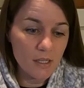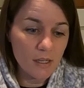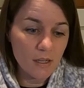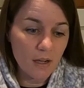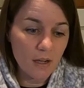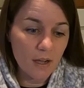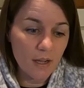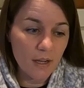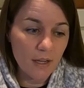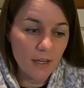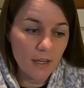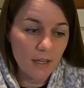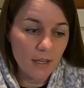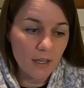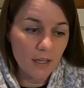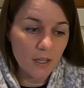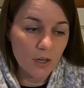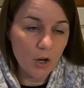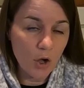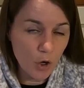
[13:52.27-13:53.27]
I
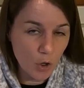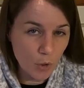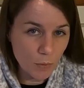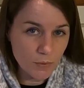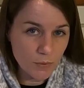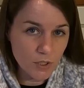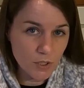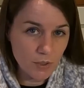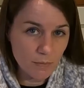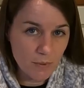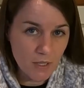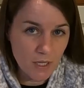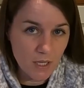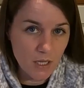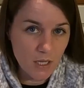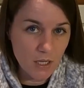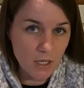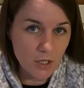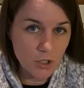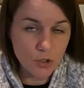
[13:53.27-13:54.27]
had hoped to
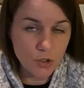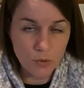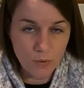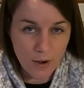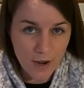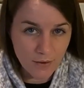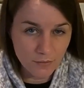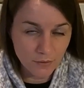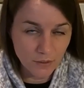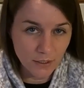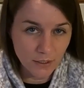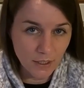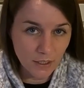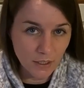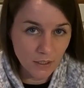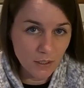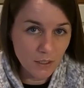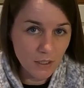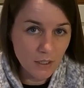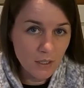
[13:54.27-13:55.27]
be
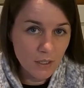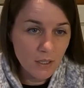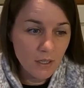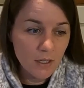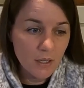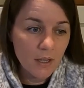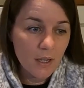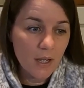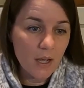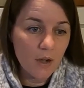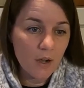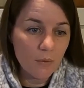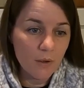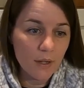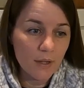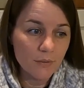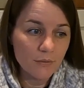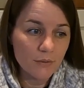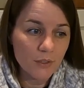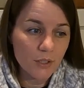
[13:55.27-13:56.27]
traveling.
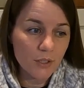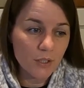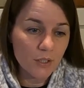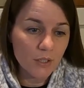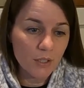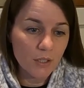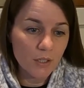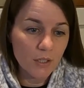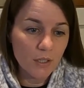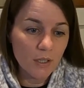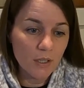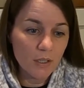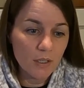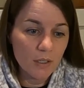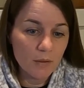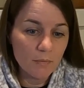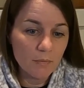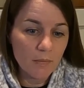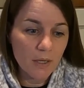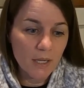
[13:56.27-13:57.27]
However,
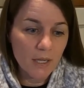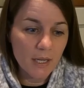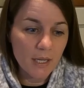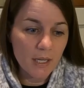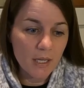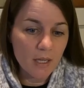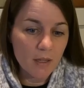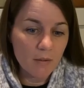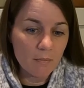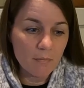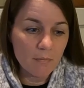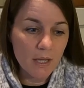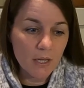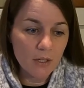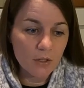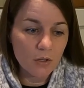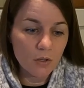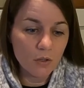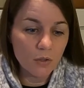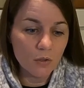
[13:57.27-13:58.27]
my
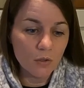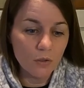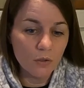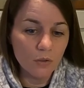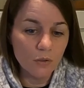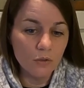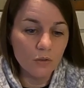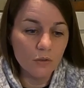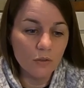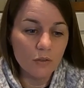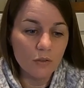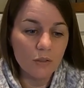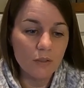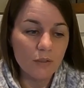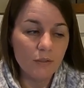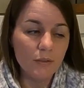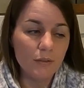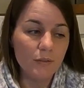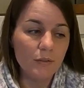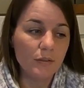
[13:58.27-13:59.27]
medical
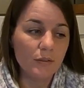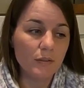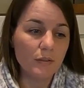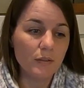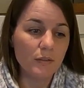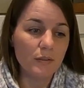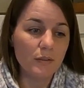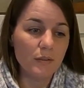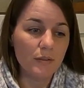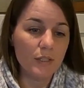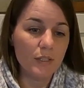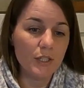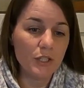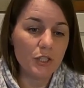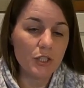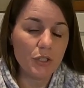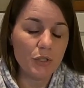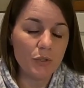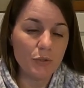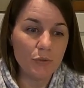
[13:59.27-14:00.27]

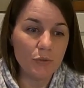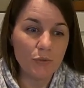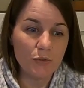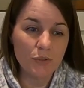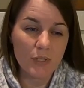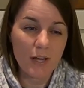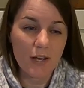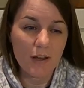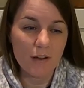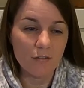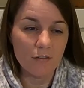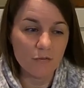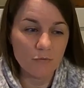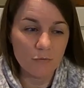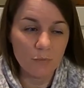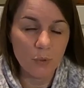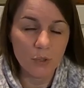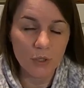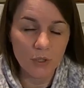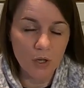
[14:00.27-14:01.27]
issues have
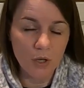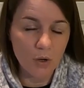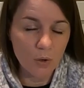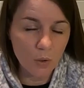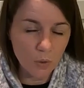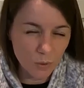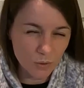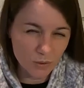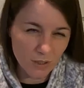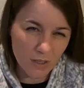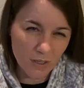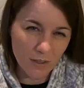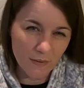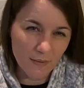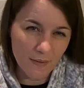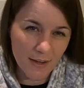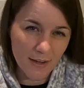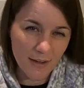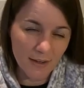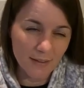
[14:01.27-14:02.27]
put a hold on
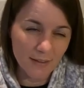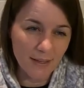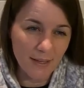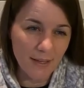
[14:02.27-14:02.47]
that,